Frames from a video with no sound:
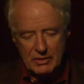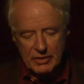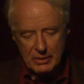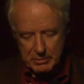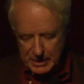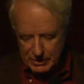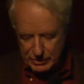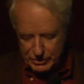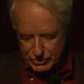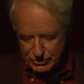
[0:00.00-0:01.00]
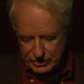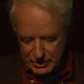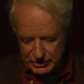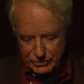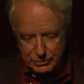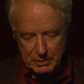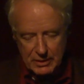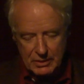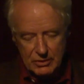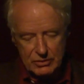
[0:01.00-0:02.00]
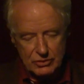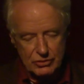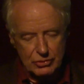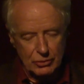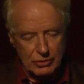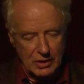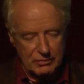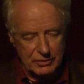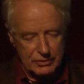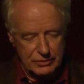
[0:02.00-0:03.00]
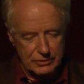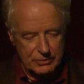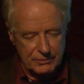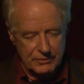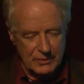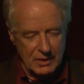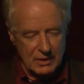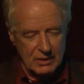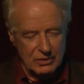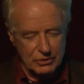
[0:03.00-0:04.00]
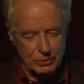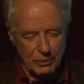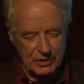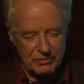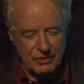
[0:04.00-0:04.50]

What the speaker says: Their marriage inspired two novels. Here's one of